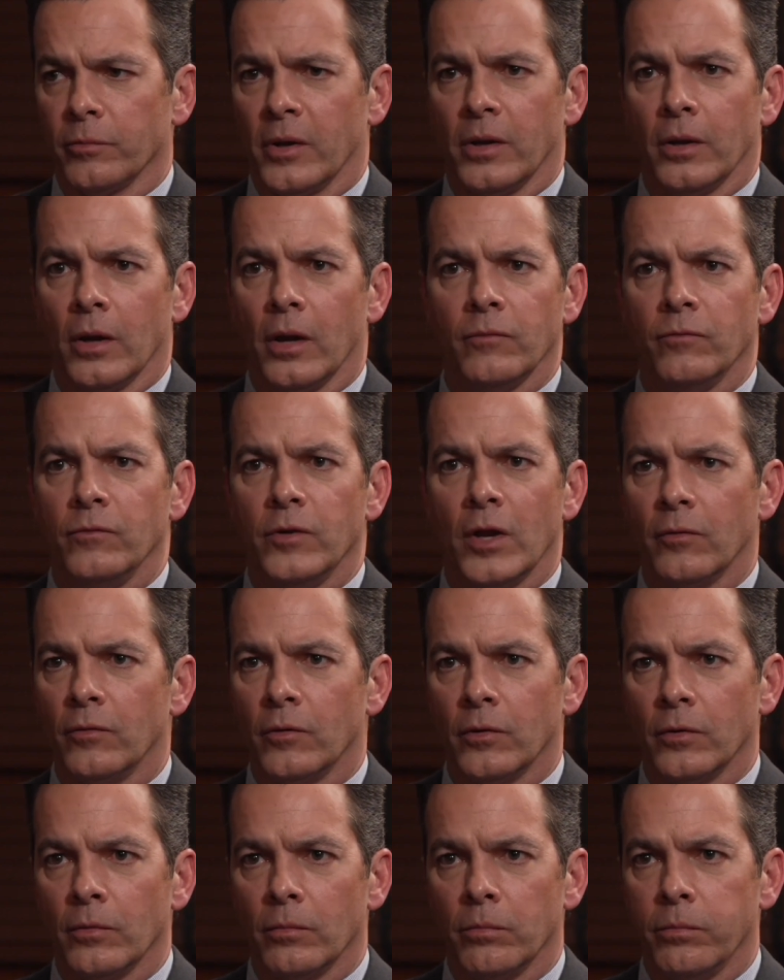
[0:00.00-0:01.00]
But I, have
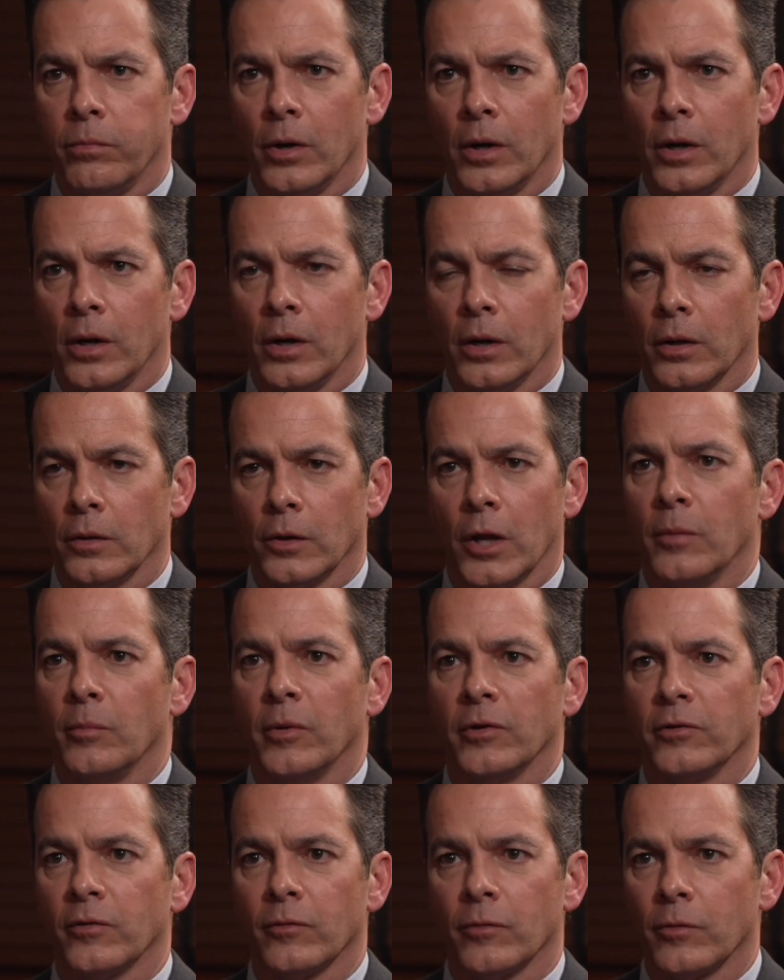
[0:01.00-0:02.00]
never uh, aligned
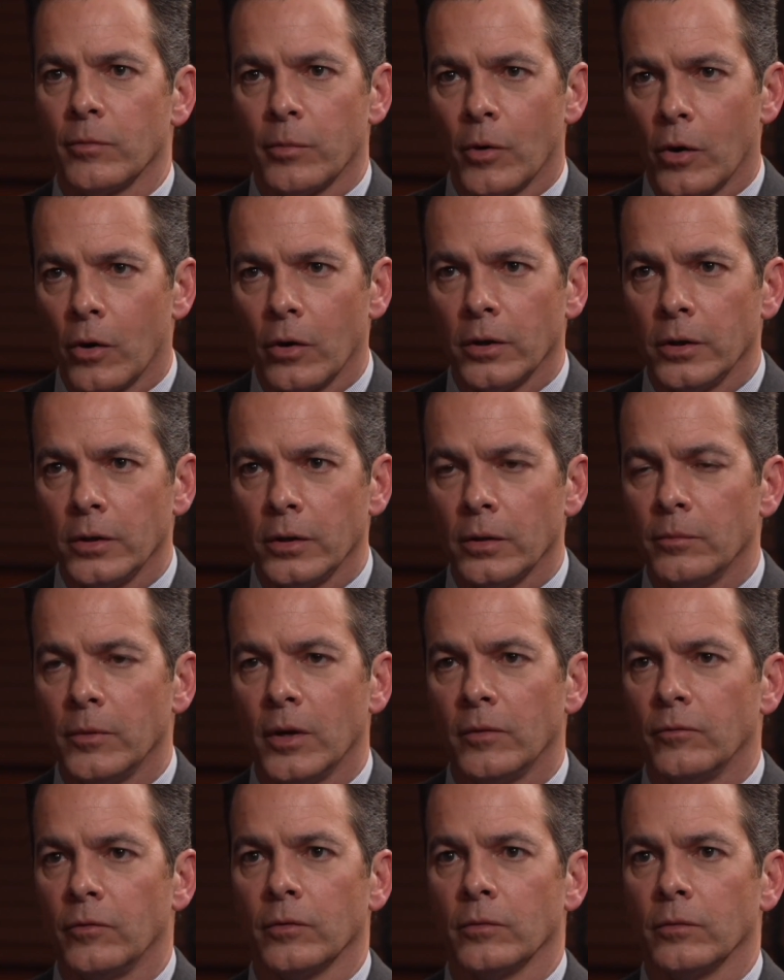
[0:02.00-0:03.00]
myself with a party. I'm
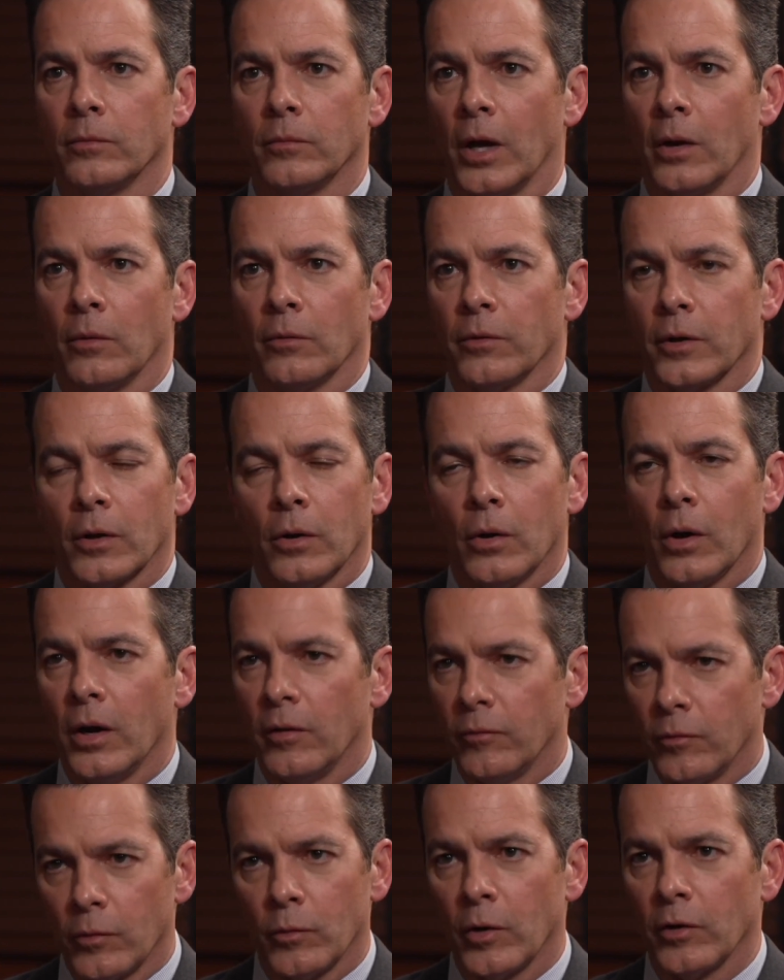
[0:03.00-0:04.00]
never. I don't think I'll
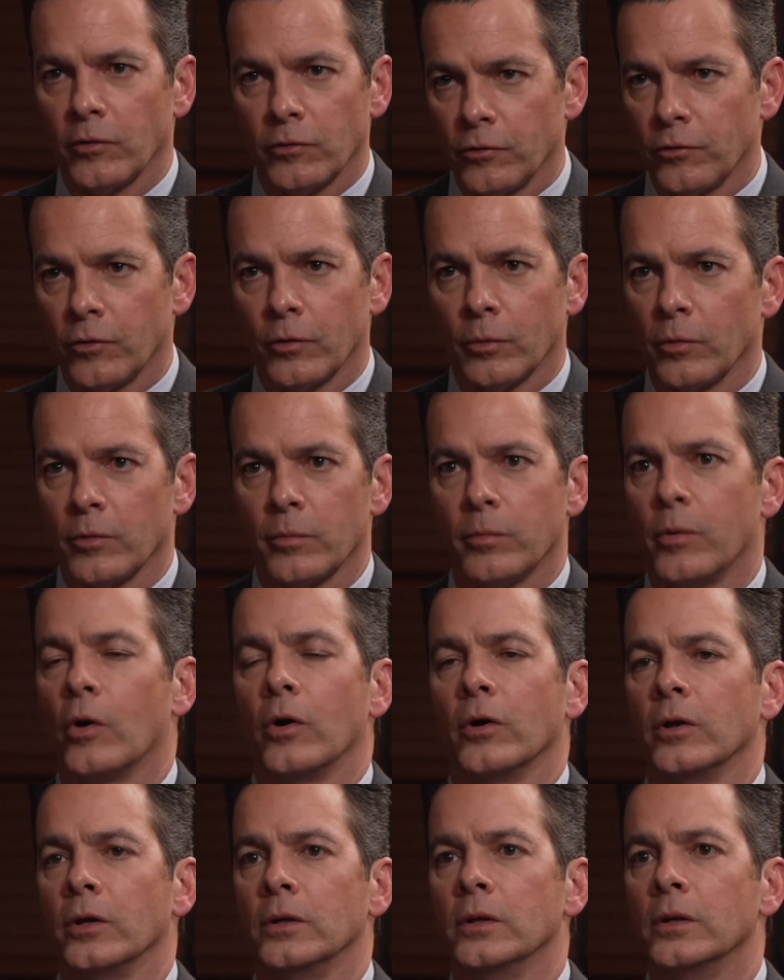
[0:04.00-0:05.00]
ever register with a
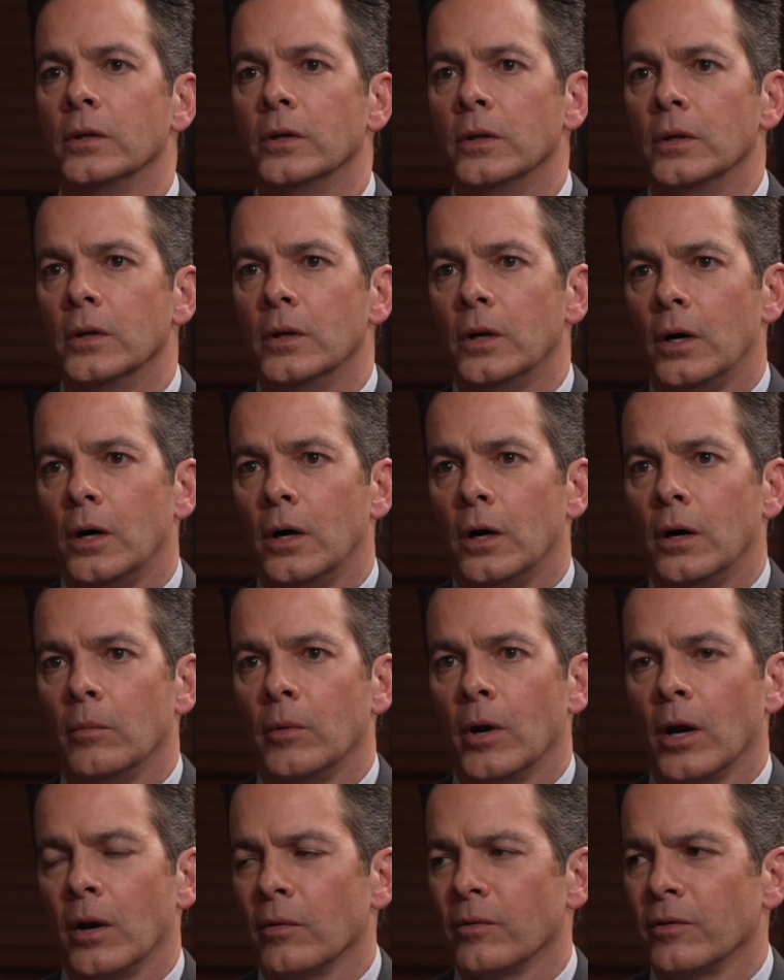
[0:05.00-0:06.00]
party, um,
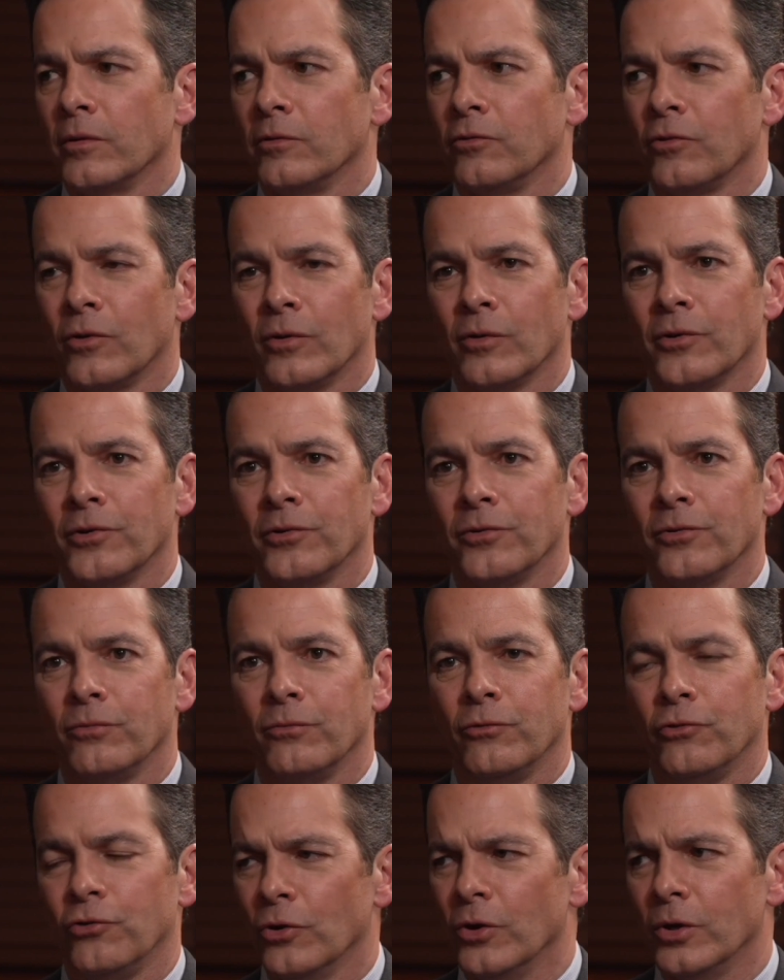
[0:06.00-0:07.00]
and I don't think journalists
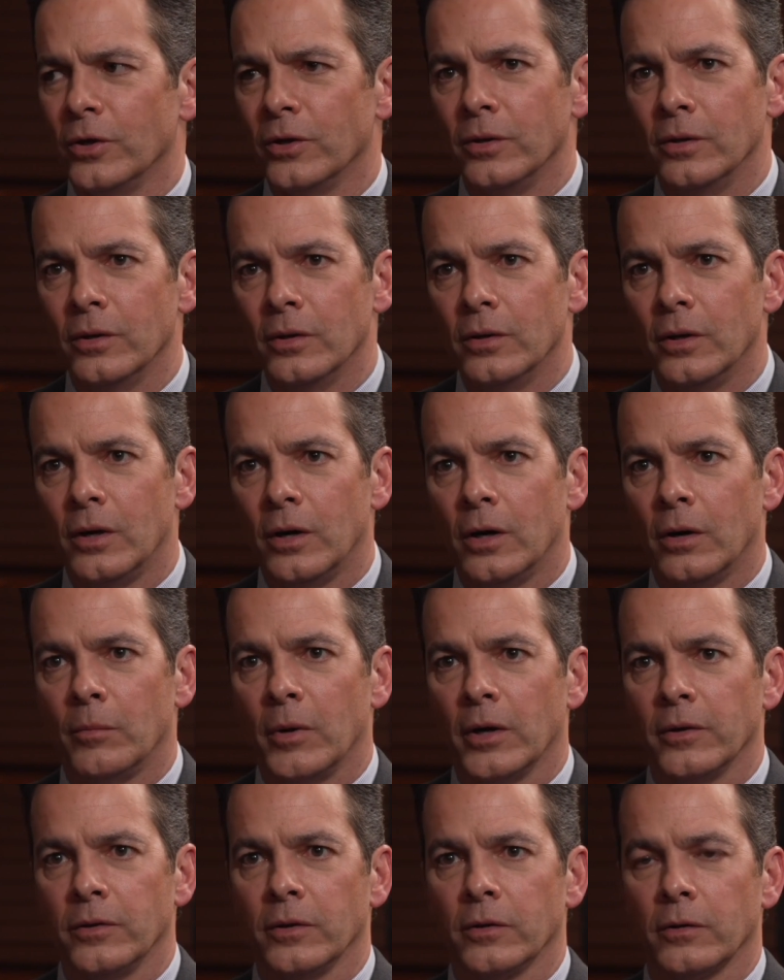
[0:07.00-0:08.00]
should. Um,
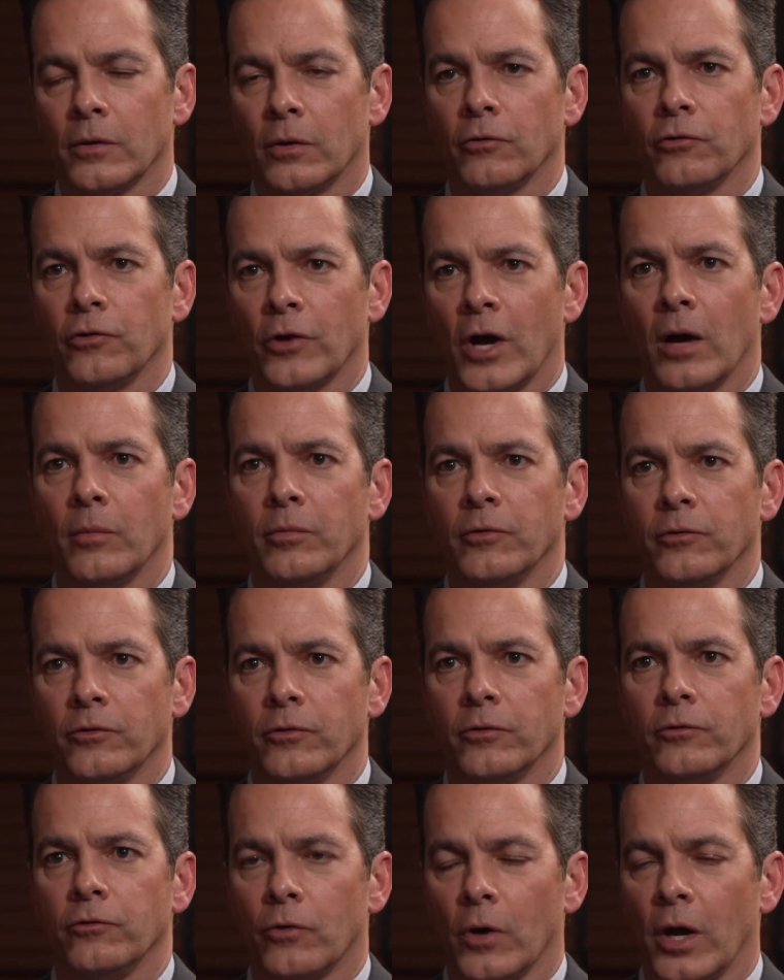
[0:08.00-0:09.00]
I think our job is
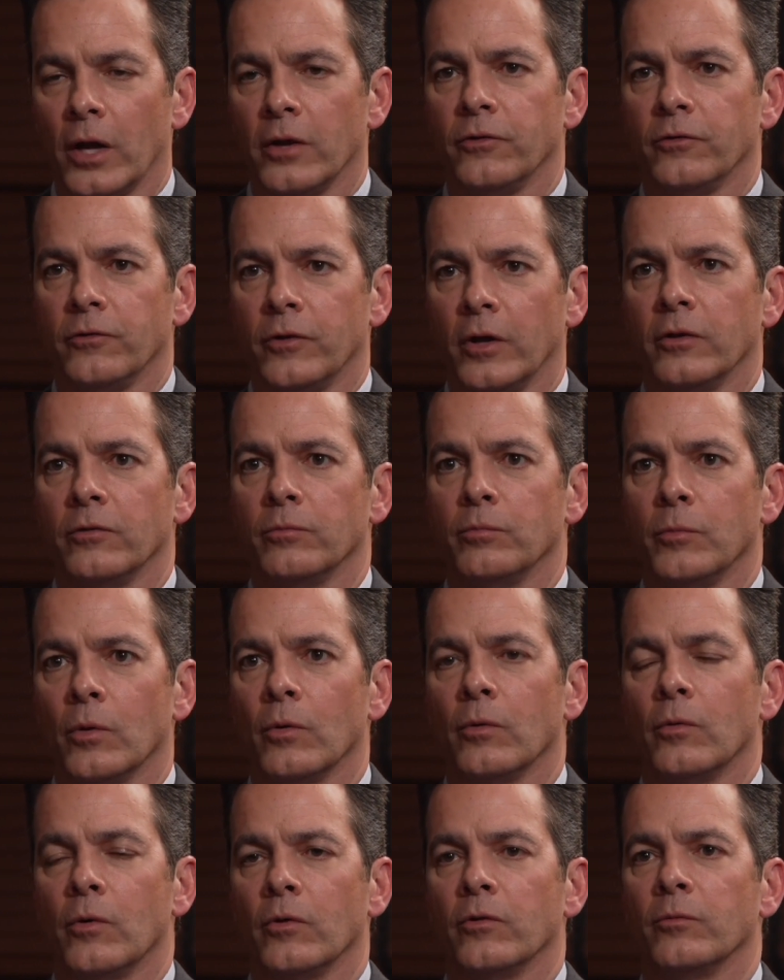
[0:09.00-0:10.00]
to try to stay as middle
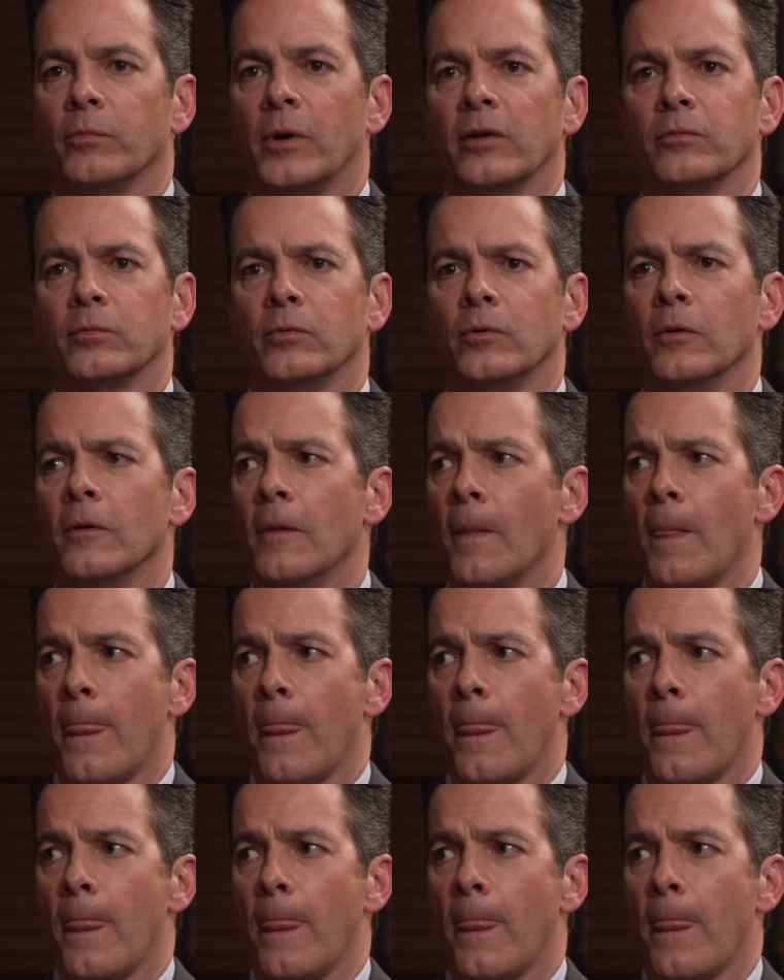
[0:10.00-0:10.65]
of the road as possible.